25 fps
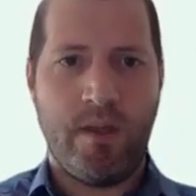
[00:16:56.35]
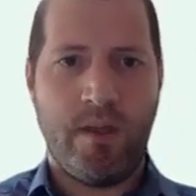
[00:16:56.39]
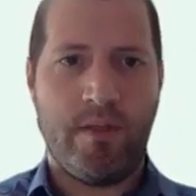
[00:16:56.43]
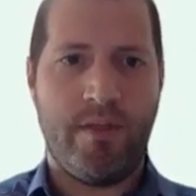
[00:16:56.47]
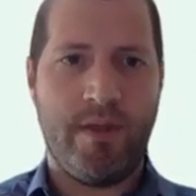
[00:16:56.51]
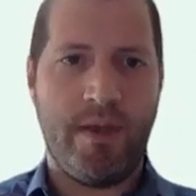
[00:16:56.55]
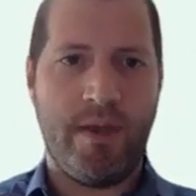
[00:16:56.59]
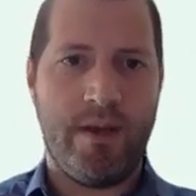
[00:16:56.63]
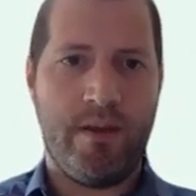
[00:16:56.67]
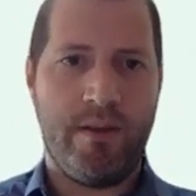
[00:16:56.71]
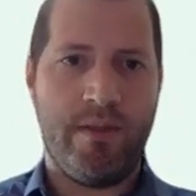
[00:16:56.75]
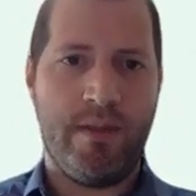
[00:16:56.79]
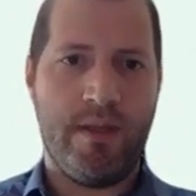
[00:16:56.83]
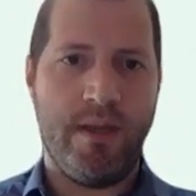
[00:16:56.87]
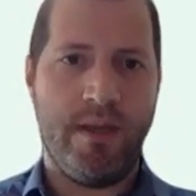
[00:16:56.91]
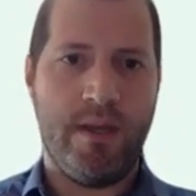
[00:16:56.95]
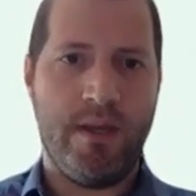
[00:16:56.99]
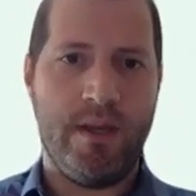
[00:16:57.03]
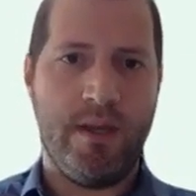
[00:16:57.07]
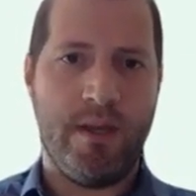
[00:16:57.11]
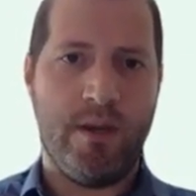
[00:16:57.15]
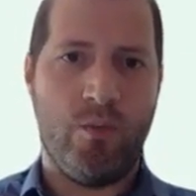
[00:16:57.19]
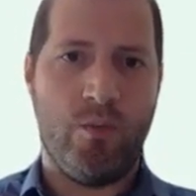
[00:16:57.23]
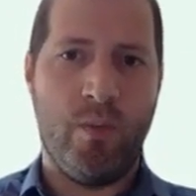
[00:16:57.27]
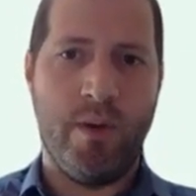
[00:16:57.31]
then
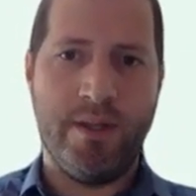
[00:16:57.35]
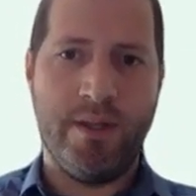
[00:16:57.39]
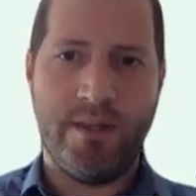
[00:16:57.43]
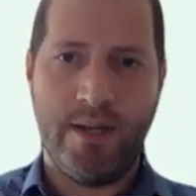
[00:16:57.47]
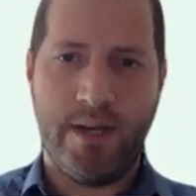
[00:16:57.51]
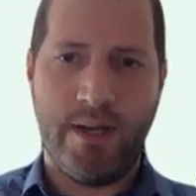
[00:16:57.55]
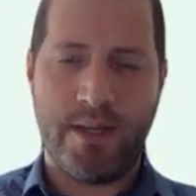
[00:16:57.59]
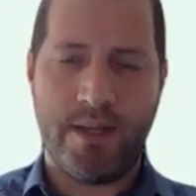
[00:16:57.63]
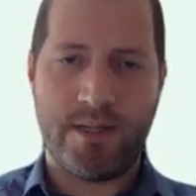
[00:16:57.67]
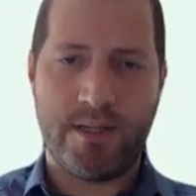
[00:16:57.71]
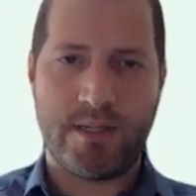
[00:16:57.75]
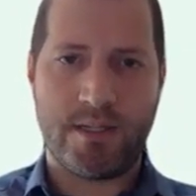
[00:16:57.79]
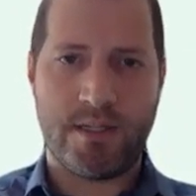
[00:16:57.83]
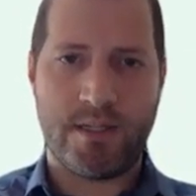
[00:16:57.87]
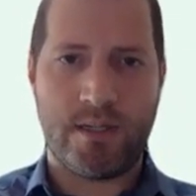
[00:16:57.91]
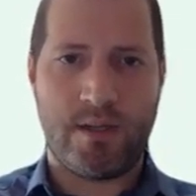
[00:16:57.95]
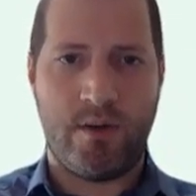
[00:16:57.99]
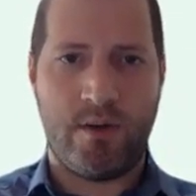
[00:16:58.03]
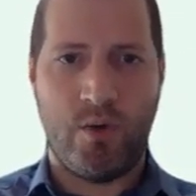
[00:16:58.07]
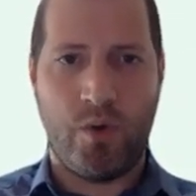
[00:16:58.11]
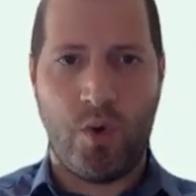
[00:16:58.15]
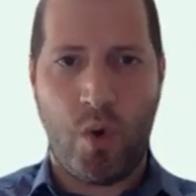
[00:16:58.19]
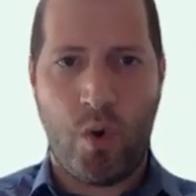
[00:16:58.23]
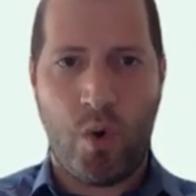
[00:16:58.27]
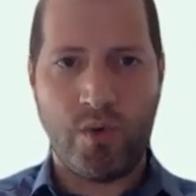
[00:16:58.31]
the witness
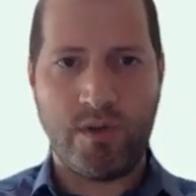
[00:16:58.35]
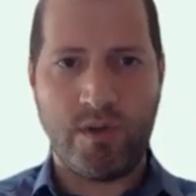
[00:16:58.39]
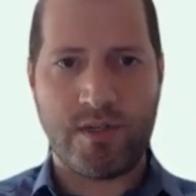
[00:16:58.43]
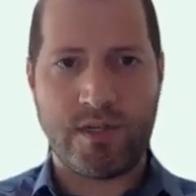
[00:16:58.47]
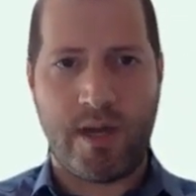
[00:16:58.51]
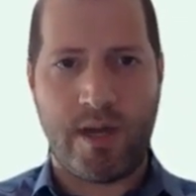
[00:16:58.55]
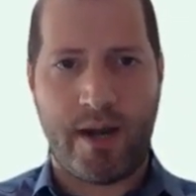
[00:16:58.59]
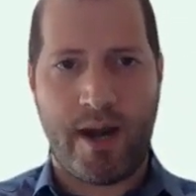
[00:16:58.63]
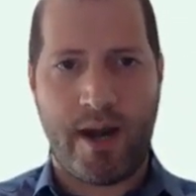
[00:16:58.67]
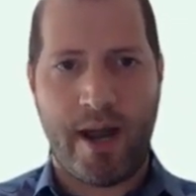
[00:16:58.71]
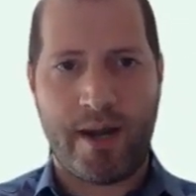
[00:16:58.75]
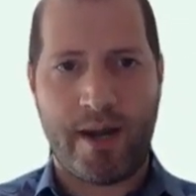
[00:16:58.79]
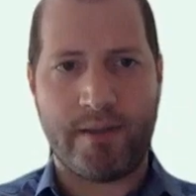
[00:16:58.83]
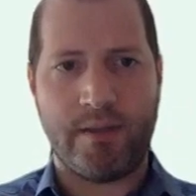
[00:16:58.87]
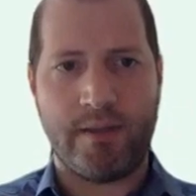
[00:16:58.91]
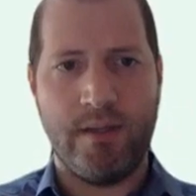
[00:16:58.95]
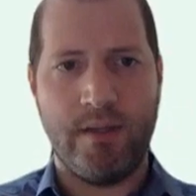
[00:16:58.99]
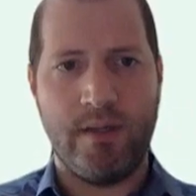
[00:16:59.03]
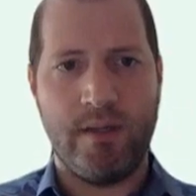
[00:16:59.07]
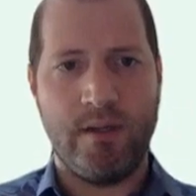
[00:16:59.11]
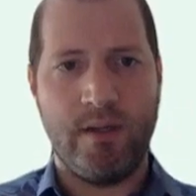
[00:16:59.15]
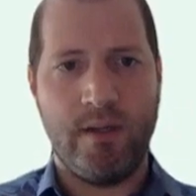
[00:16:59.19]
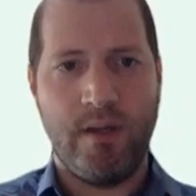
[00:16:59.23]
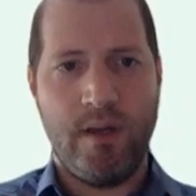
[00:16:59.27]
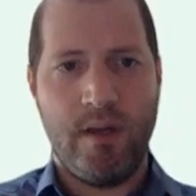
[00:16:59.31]
nodes are
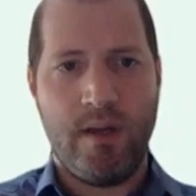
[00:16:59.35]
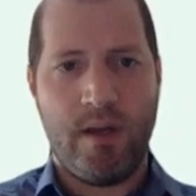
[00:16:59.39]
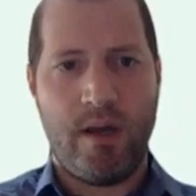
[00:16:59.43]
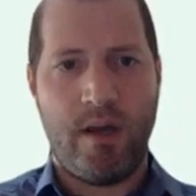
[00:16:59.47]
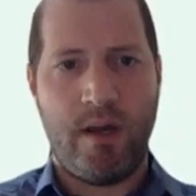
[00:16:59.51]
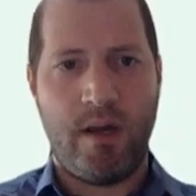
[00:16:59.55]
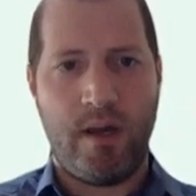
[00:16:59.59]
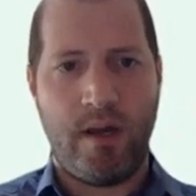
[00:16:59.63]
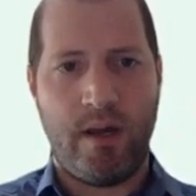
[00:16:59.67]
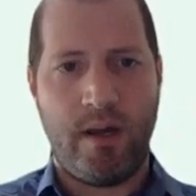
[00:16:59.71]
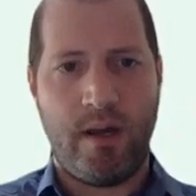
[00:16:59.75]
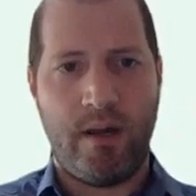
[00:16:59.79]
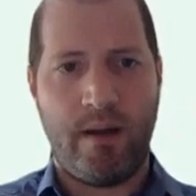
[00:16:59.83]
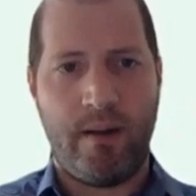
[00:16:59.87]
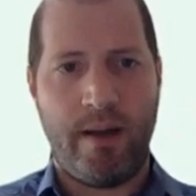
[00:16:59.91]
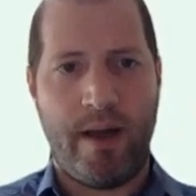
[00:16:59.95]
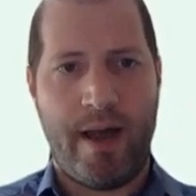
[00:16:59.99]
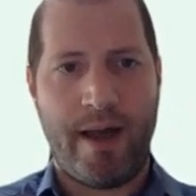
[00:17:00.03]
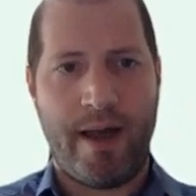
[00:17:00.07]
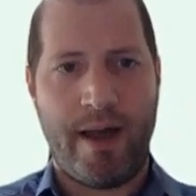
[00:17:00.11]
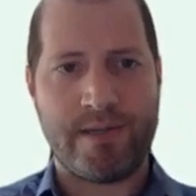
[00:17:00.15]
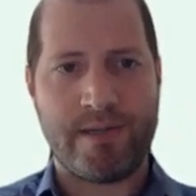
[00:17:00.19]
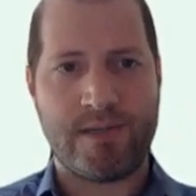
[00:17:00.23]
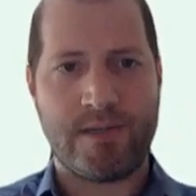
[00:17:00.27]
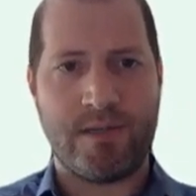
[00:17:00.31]
acting
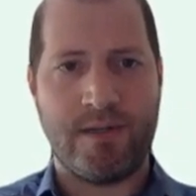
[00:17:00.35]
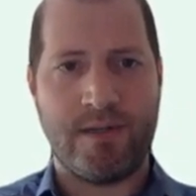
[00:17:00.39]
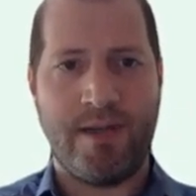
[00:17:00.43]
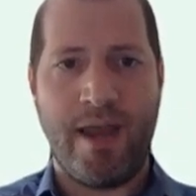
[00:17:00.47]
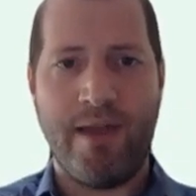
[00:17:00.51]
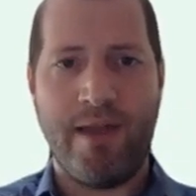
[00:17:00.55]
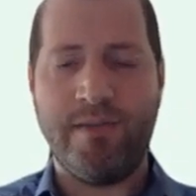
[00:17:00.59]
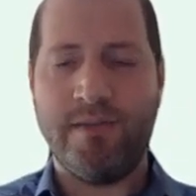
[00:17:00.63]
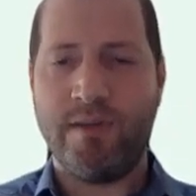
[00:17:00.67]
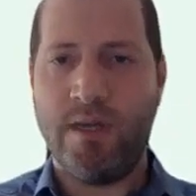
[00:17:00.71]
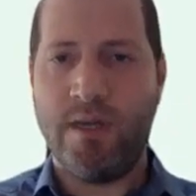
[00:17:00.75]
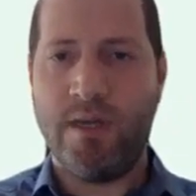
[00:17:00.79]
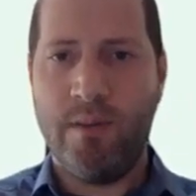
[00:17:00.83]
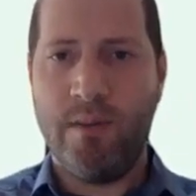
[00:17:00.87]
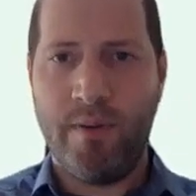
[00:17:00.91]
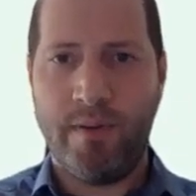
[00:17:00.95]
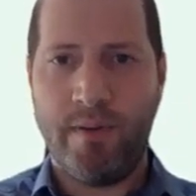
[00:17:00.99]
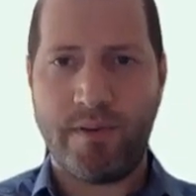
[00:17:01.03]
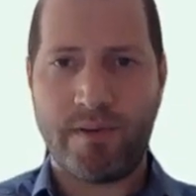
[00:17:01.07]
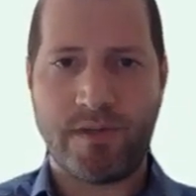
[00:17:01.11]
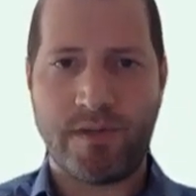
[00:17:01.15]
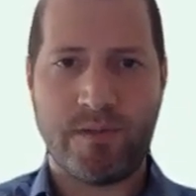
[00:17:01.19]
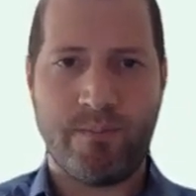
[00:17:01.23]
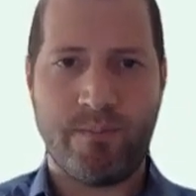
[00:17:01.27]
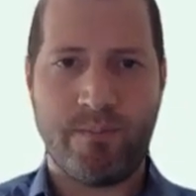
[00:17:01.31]
as
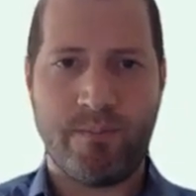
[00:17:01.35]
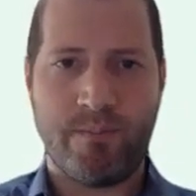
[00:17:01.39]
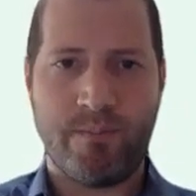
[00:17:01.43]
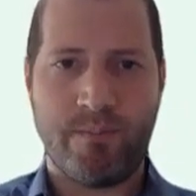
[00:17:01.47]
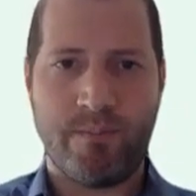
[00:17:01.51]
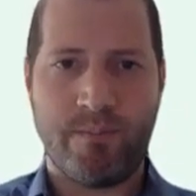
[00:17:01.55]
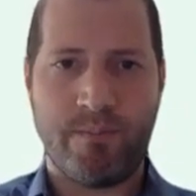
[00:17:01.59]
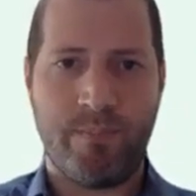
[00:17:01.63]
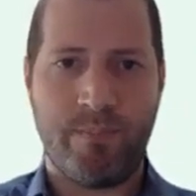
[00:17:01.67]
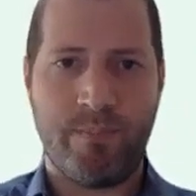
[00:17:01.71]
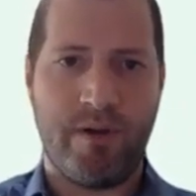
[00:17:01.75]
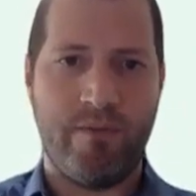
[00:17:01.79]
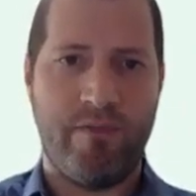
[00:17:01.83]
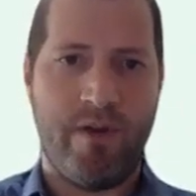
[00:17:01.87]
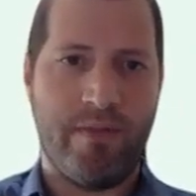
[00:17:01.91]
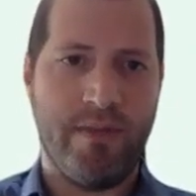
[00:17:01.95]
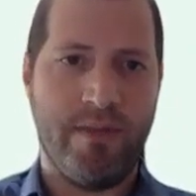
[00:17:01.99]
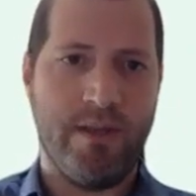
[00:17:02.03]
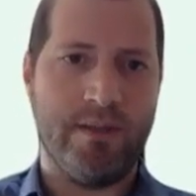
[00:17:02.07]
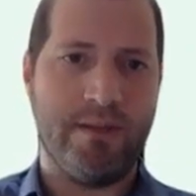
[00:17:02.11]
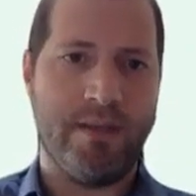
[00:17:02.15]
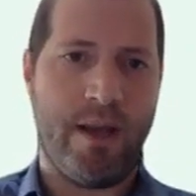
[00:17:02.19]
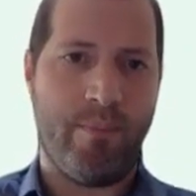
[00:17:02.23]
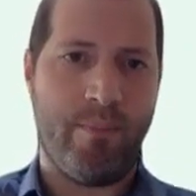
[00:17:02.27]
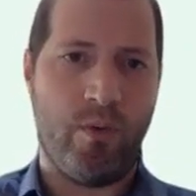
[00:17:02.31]
gatekeepers, preventing
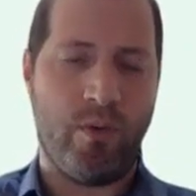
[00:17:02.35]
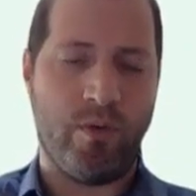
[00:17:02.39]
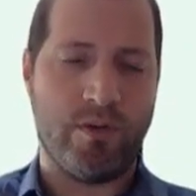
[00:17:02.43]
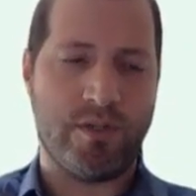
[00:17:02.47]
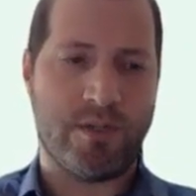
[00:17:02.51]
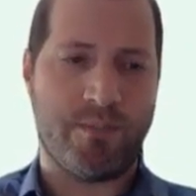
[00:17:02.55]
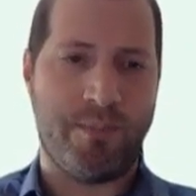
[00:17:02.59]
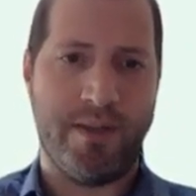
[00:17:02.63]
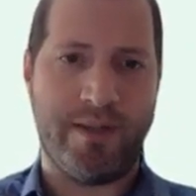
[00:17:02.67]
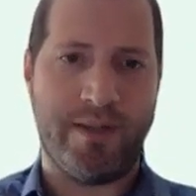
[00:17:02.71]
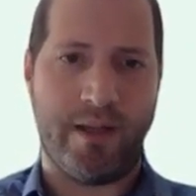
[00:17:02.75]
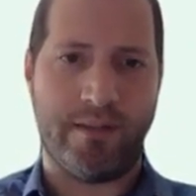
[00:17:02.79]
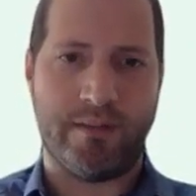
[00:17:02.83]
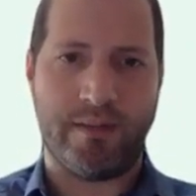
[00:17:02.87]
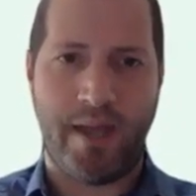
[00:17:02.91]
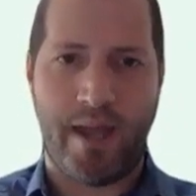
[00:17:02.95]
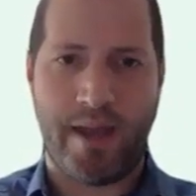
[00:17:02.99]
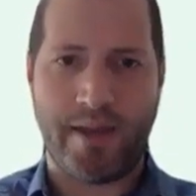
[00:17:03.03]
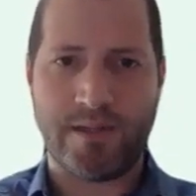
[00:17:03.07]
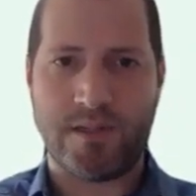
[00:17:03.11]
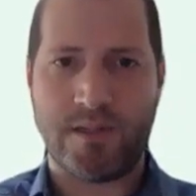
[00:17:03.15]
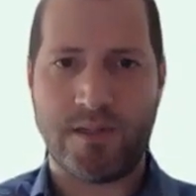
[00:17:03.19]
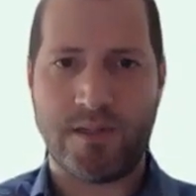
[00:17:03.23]
double spend attacks,